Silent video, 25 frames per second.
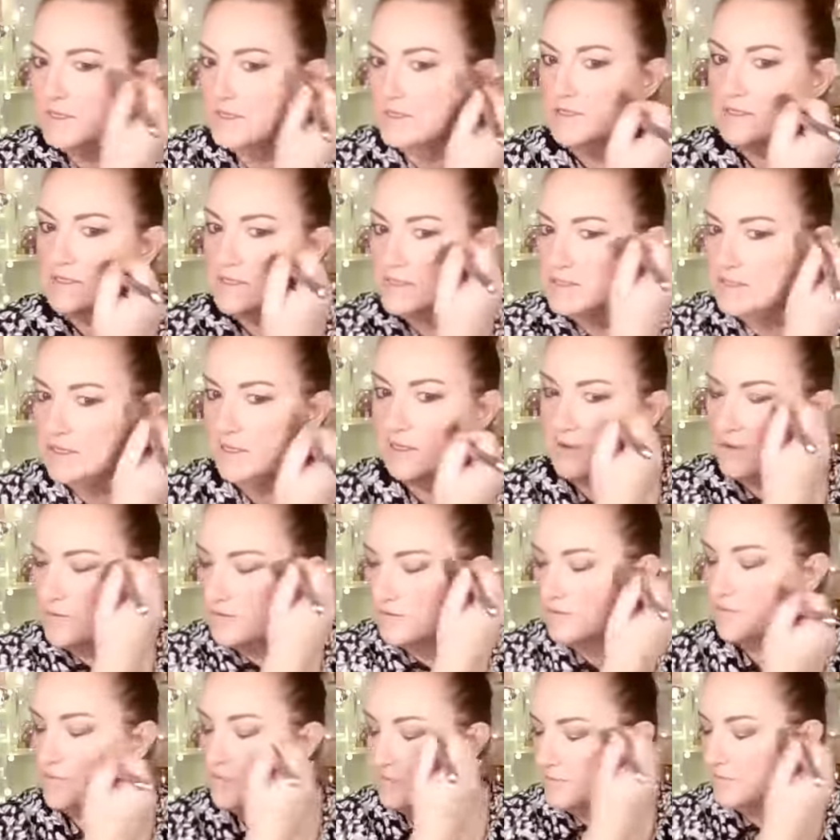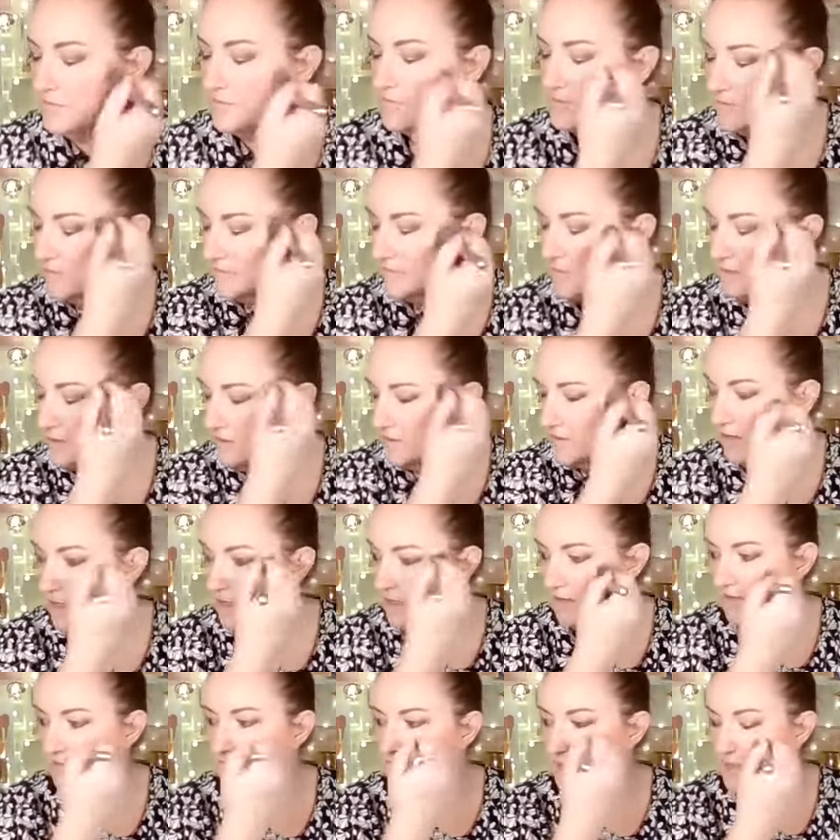So
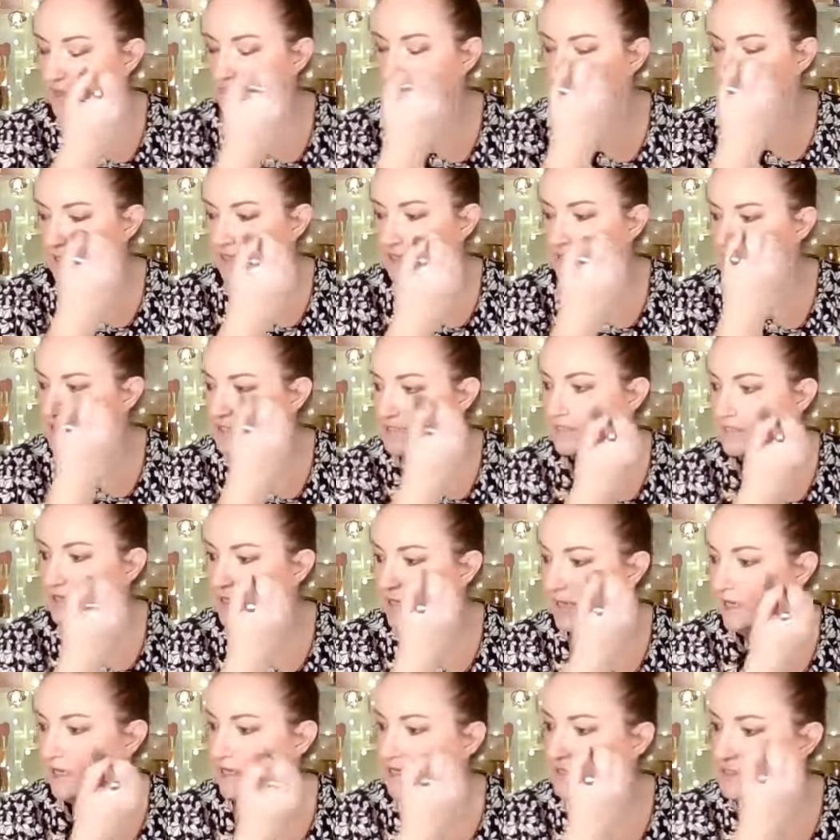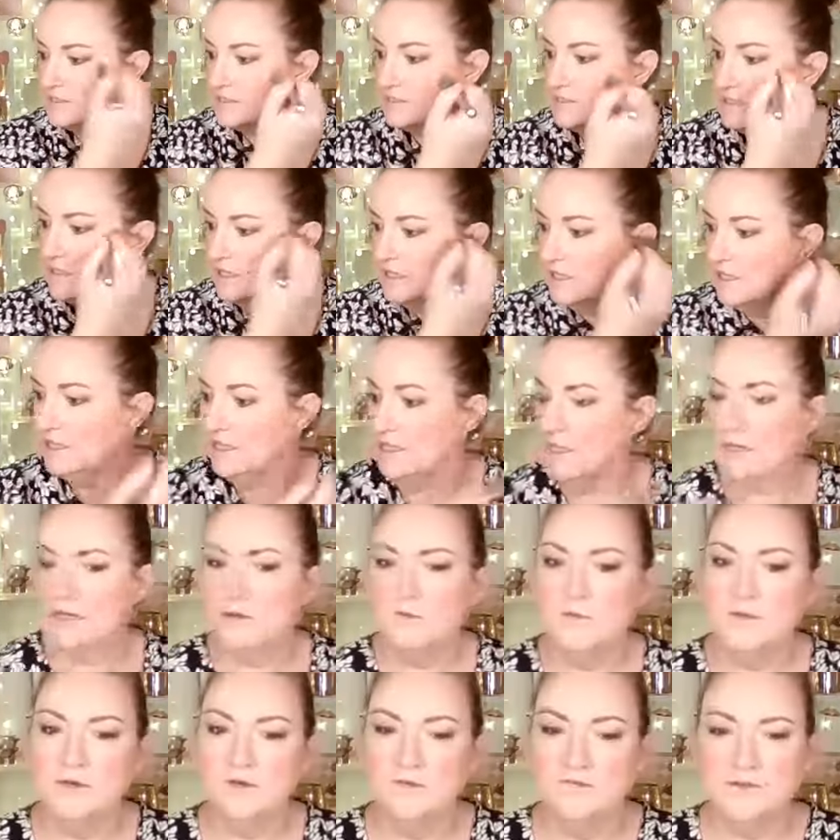I've been adding to that.
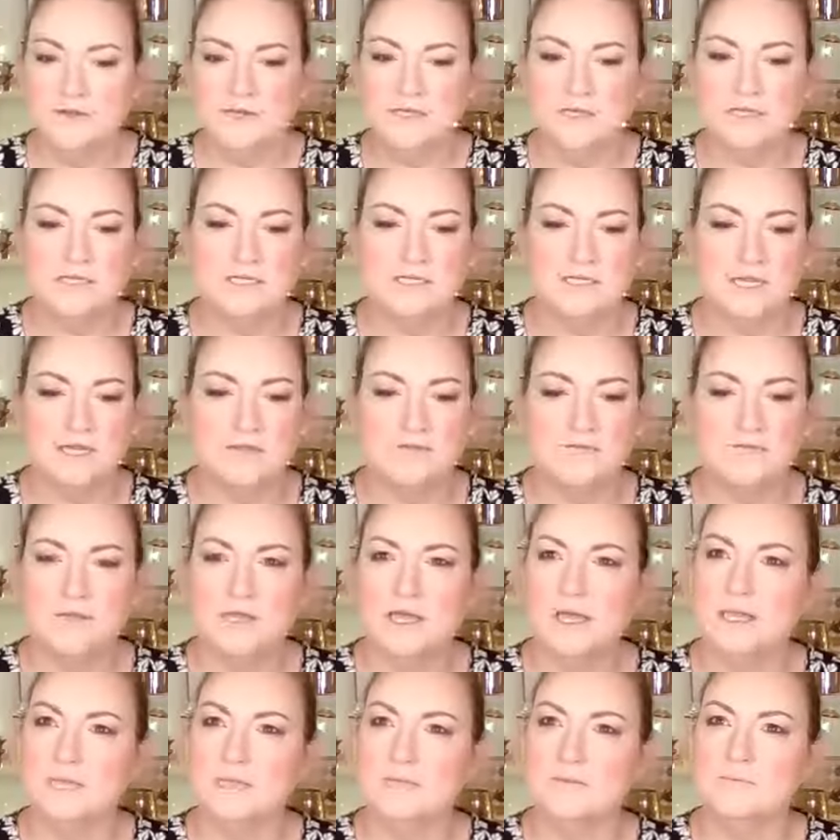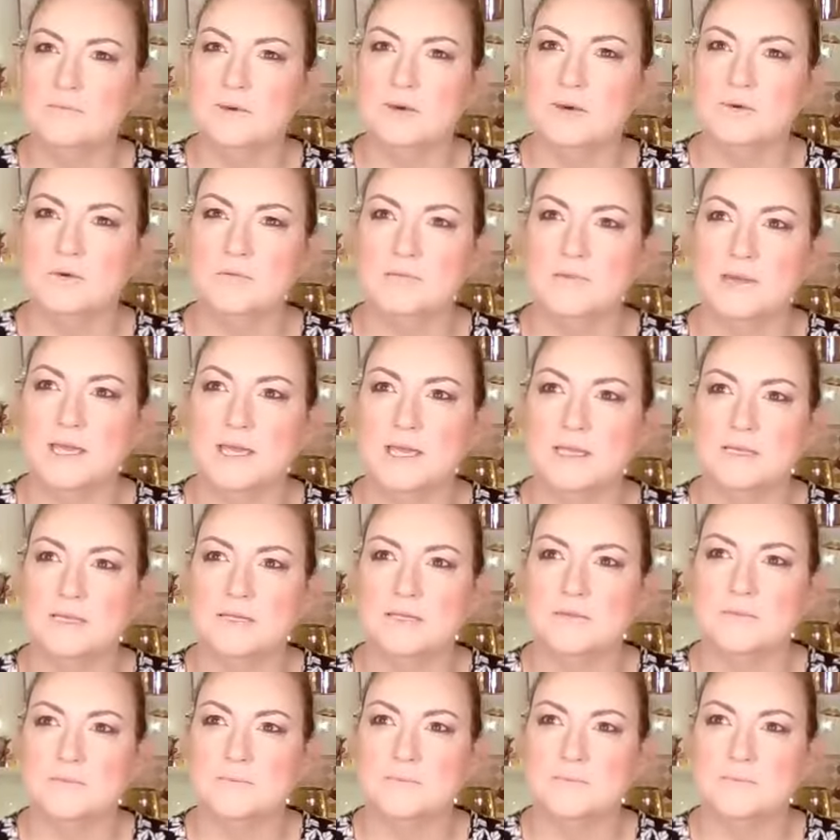I wonder if I can get JFK model made.